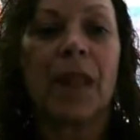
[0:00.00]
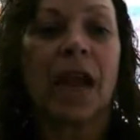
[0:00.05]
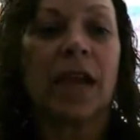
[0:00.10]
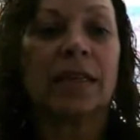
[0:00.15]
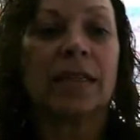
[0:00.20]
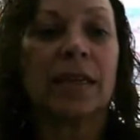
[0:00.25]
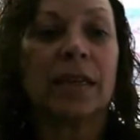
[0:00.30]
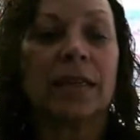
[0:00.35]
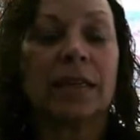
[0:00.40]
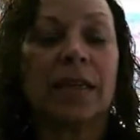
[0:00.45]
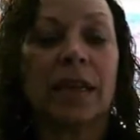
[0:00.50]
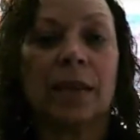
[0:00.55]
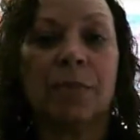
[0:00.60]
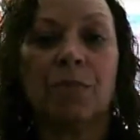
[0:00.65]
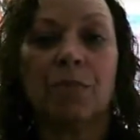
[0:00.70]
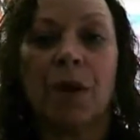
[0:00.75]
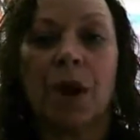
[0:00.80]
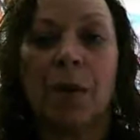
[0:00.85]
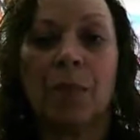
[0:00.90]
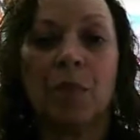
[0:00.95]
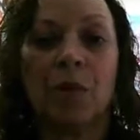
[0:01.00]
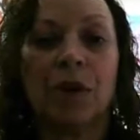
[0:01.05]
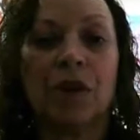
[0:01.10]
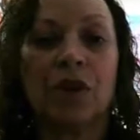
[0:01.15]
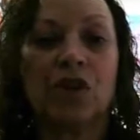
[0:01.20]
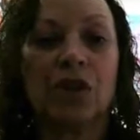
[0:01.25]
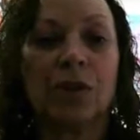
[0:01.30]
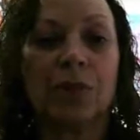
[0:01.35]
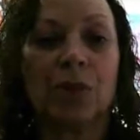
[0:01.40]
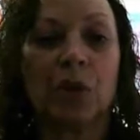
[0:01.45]
As I said,
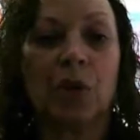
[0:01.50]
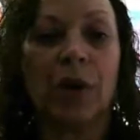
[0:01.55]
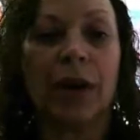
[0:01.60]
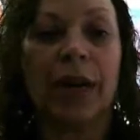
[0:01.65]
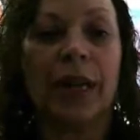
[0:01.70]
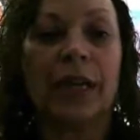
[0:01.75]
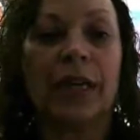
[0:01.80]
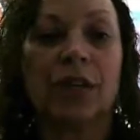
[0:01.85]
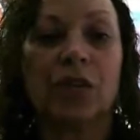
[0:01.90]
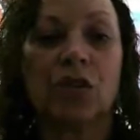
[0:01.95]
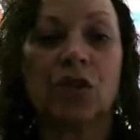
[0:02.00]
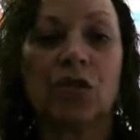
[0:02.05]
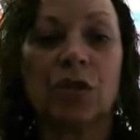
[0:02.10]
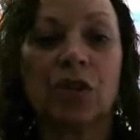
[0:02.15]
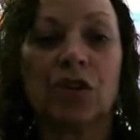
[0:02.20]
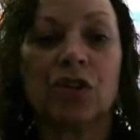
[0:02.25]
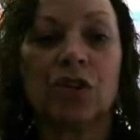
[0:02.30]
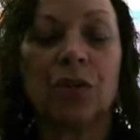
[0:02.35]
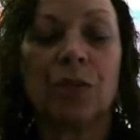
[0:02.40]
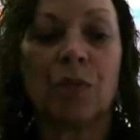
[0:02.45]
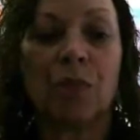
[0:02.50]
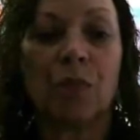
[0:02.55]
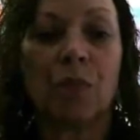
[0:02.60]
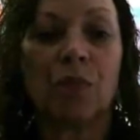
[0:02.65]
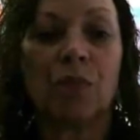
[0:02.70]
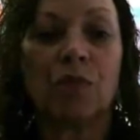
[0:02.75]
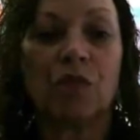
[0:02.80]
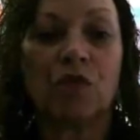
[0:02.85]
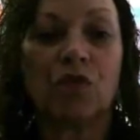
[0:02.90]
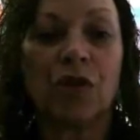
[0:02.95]
apprenticeship training is
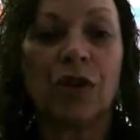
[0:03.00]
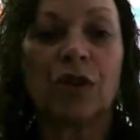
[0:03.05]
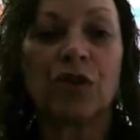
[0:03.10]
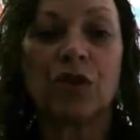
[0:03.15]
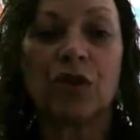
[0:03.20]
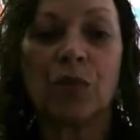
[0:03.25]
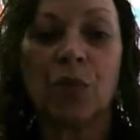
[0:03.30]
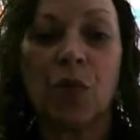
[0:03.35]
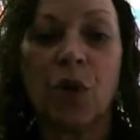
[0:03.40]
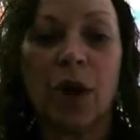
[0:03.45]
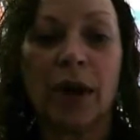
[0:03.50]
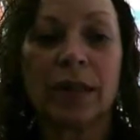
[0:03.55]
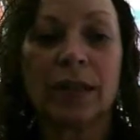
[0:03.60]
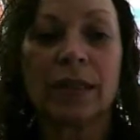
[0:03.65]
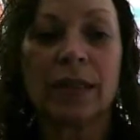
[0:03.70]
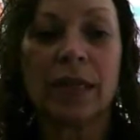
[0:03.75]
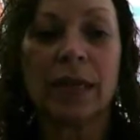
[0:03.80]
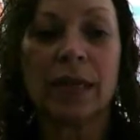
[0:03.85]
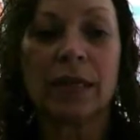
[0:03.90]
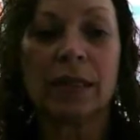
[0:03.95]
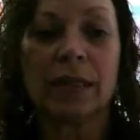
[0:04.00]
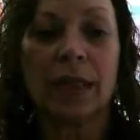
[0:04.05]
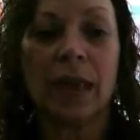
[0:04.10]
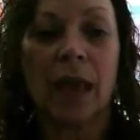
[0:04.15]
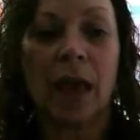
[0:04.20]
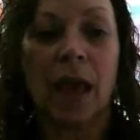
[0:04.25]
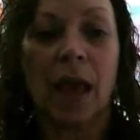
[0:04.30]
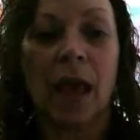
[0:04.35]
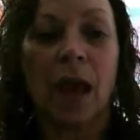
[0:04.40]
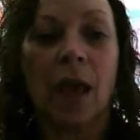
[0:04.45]
structured process
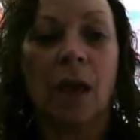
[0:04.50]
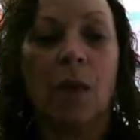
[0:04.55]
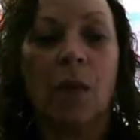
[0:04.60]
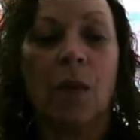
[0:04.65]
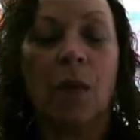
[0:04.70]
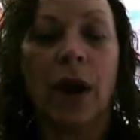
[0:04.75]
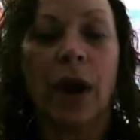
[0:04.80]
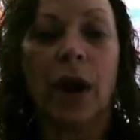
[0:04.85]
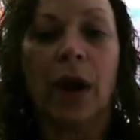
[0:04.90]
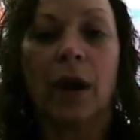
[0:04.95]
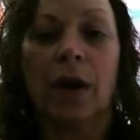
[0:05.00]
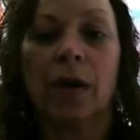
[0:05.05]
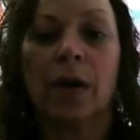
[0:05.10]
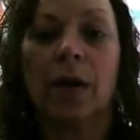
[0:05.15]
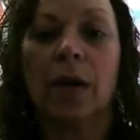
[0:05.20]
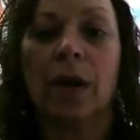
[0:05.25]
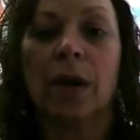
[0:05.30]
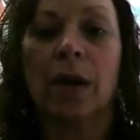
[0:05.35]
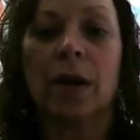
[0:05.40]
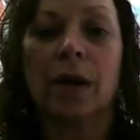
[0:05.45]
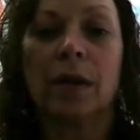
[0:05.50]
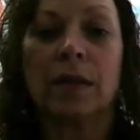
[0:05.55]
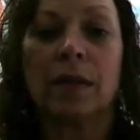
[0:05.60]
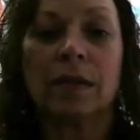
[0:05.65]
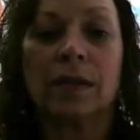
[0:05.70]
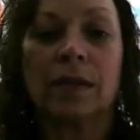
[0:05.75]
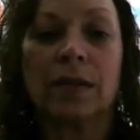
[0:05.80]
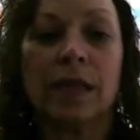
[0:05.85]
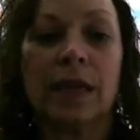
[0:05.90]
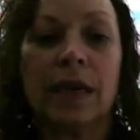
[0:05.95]
where
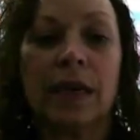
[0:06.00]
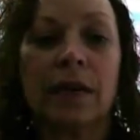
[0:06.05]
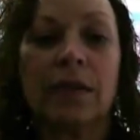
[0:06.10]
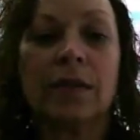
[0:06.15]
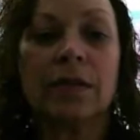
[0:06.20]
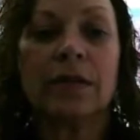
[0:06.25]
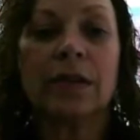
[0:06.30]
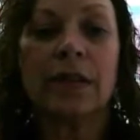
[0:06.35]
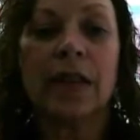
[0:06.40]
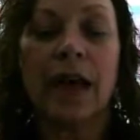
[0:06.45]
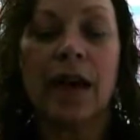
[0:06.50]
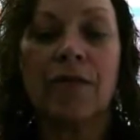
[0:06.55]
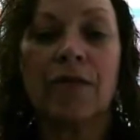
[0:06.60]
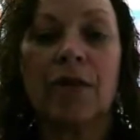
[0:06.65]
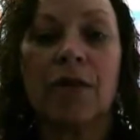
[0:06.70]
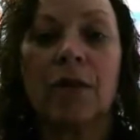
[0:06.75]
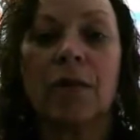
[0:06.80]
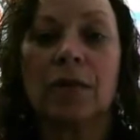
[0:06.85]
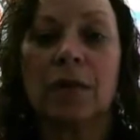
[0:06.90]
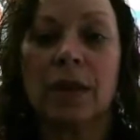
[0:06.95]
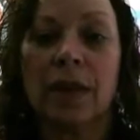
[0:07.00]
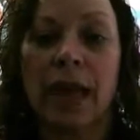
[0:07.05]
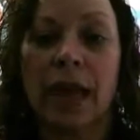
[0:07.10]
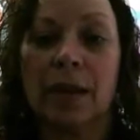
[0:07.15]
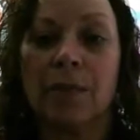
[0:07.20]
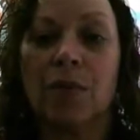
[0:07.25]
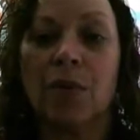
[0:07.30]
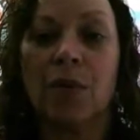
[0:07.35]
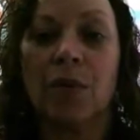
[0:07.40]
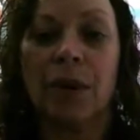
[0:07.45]
skilled level
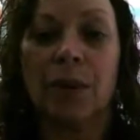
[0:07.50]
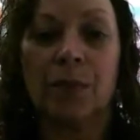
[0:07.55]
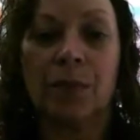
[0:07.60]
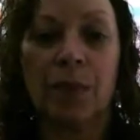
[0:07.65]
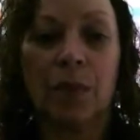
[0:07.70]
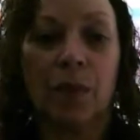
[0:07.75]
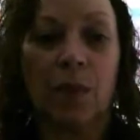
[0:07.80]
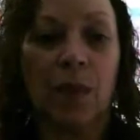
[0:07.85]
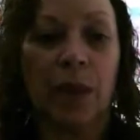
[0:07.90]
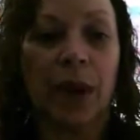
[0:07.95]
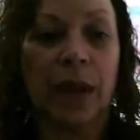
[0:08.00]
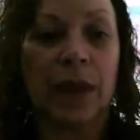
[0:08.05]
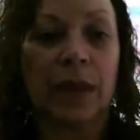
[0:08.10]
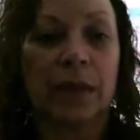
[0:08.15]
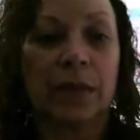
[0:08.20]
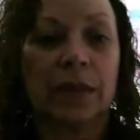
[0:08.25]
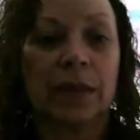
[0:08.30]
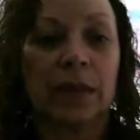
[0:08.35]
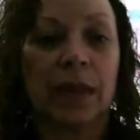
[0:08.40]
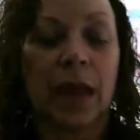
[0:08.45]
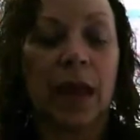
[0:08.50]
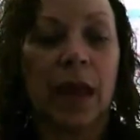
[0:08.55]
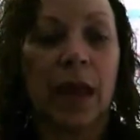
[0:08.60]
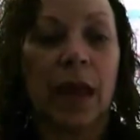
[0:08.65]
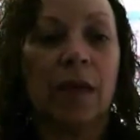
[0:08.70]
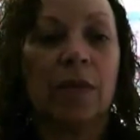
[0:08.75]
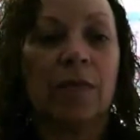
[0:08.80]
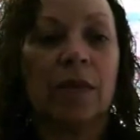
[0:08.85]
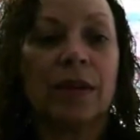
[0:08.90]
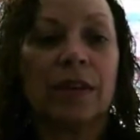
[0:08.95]
labor employees
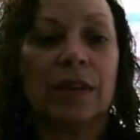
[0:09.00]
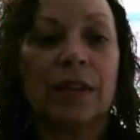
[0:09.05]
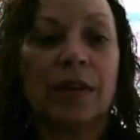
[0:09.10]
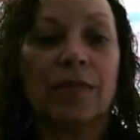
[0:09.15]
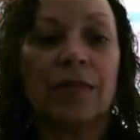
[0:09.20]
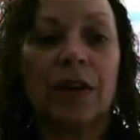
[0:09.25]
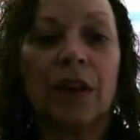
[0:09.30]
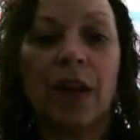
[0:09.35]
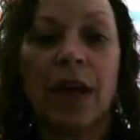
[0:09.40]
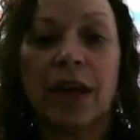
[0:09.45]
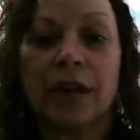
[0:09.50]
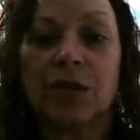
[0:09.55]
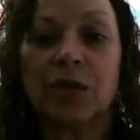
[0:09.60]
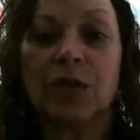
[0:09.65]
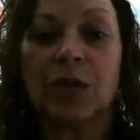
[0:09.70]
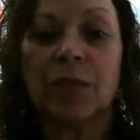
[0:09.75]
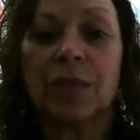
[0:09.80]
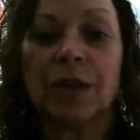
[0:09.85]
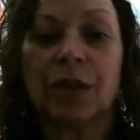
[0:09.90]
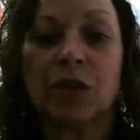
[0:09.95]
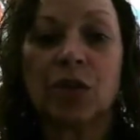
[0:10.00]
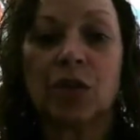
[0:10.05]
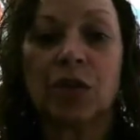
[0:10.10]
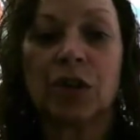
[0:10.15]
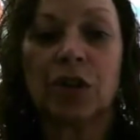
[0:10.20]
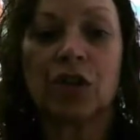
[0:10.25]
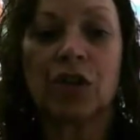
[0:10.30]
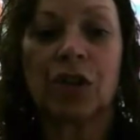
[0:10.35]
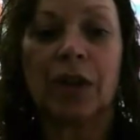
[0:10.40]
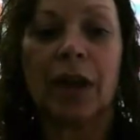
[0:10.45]
receive classroom
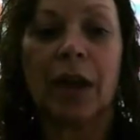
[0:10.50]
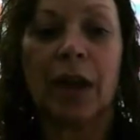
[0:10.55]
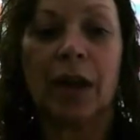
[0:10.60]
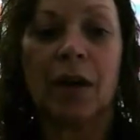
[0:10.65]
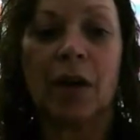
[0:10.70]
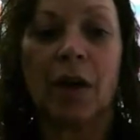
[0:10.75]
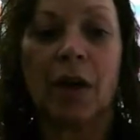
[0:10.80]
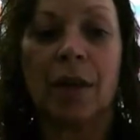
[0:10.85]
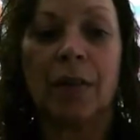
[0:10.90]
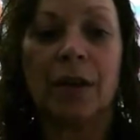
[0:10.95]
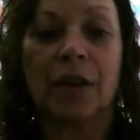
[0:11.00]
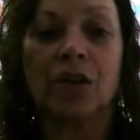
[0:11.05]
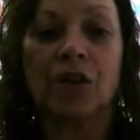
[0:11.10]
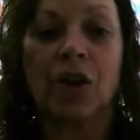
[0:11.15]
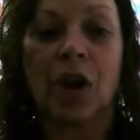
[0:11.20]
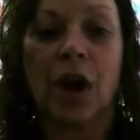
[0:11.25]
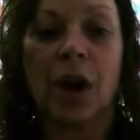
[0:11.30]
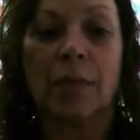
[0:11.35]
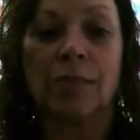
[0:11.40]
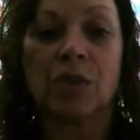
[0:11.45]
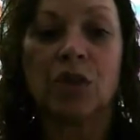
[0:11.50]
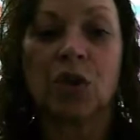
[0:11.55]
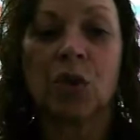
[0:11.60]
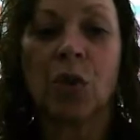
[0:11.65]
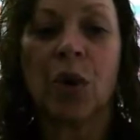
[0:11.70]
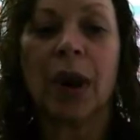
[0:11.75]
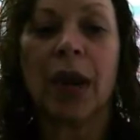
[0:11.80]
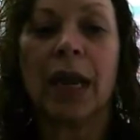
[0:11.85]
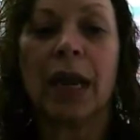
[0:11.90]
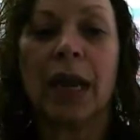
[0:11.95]
instruction and on-the-job
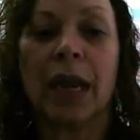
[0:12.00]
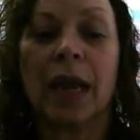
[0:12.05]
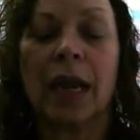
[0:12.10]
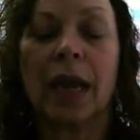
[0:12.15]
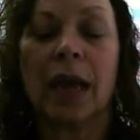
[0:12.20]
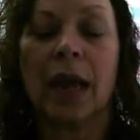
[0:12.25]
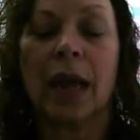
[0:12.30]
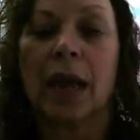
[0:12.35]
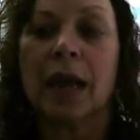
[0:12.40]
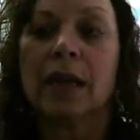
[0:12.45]
training.